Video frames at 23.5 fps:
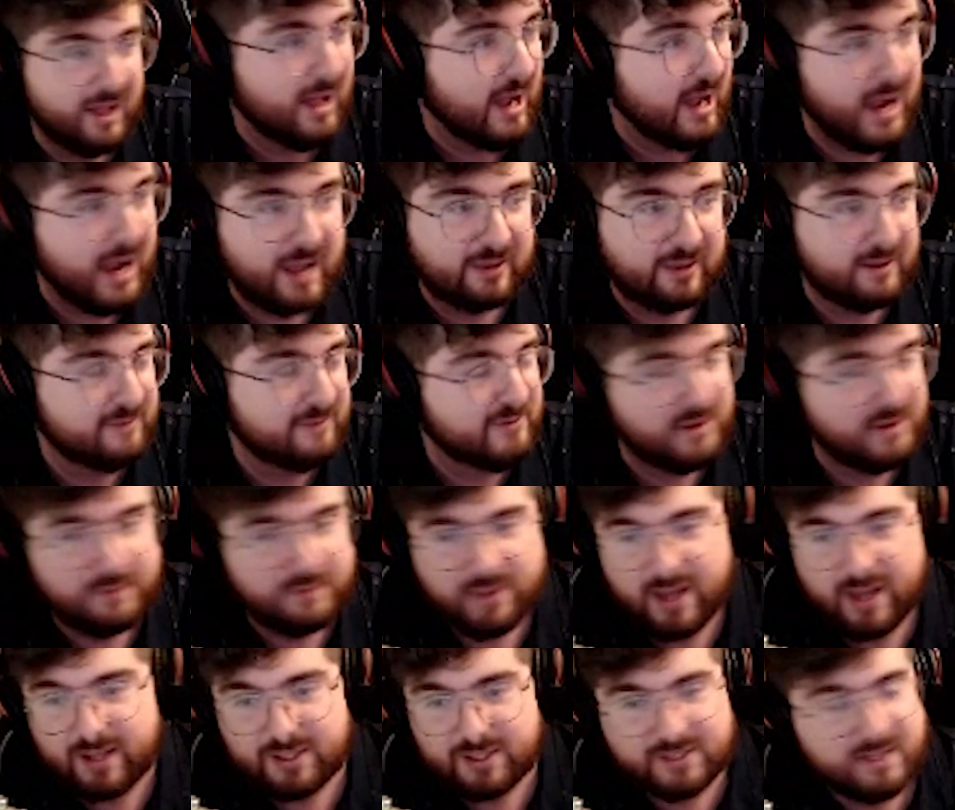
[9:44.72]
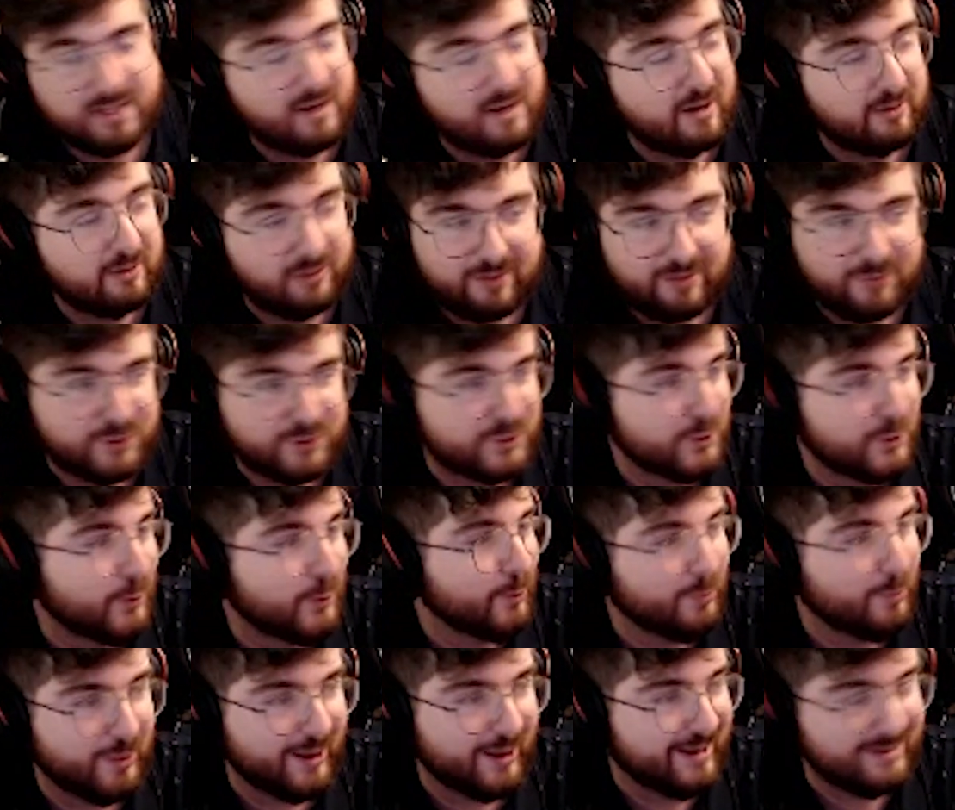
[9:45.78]
I love you. Man is there. Love her
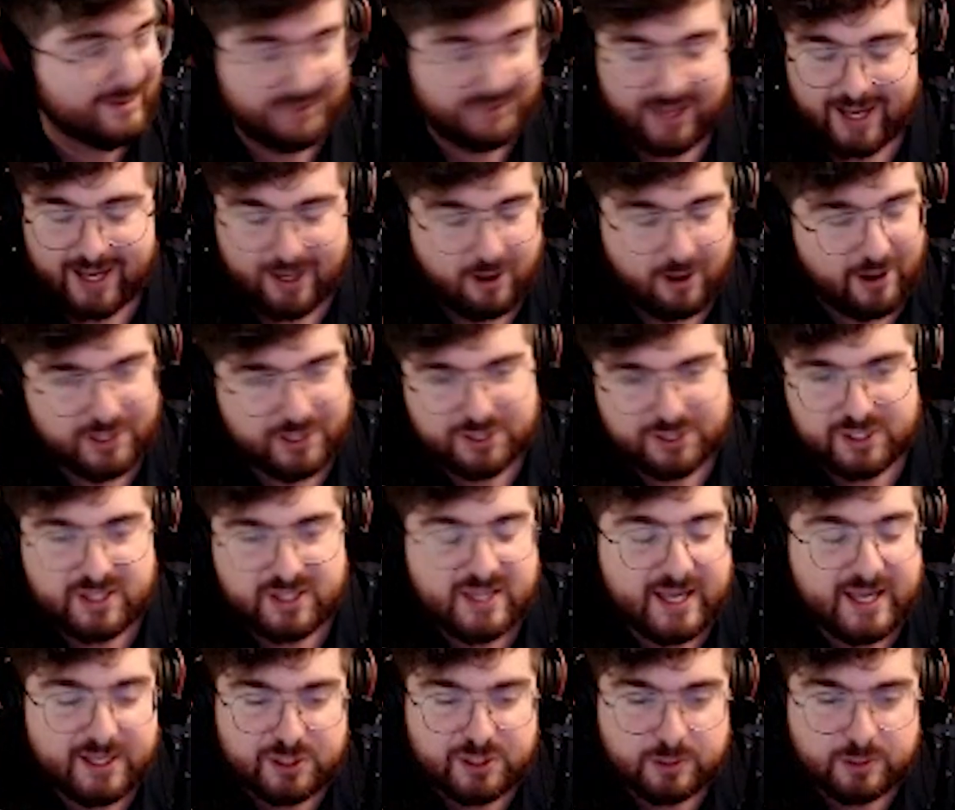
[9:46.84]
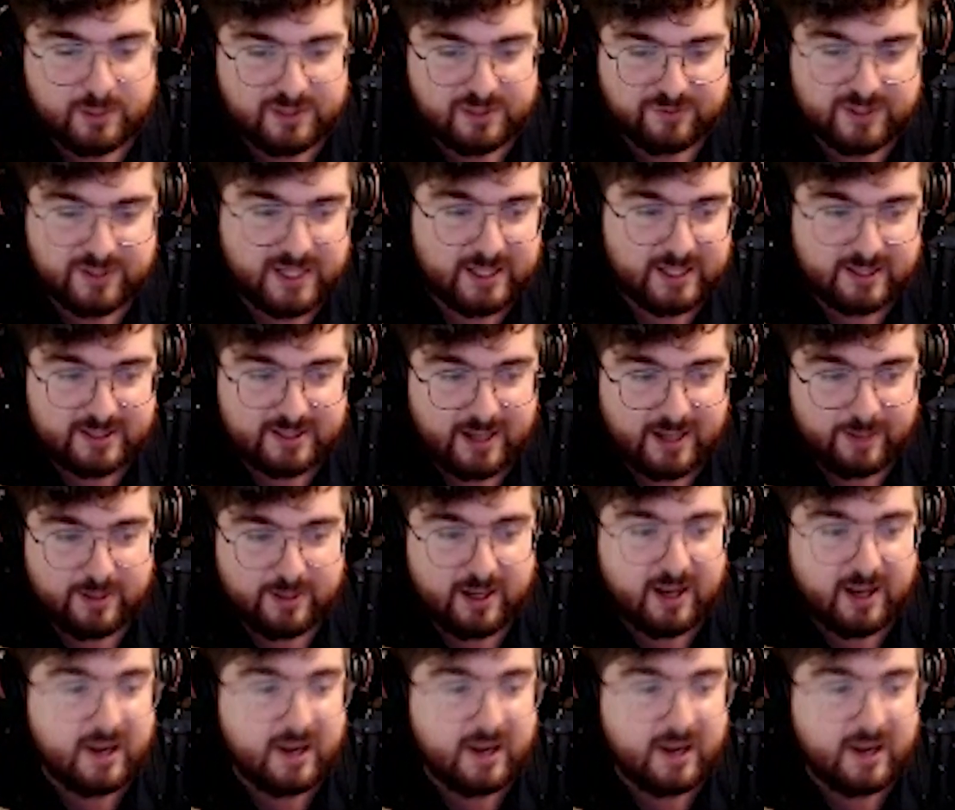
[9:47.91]
too. But like, honestly, thank you so much for taking the time today.